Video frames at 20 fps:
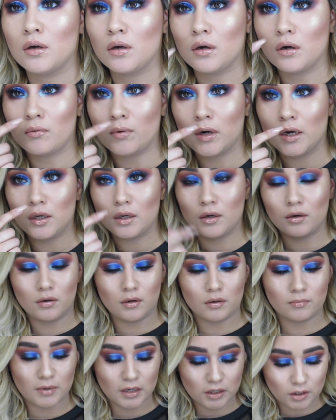right here
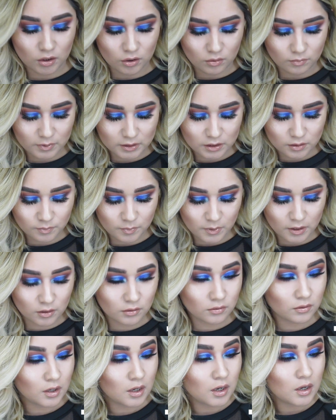on my Cupid's bow.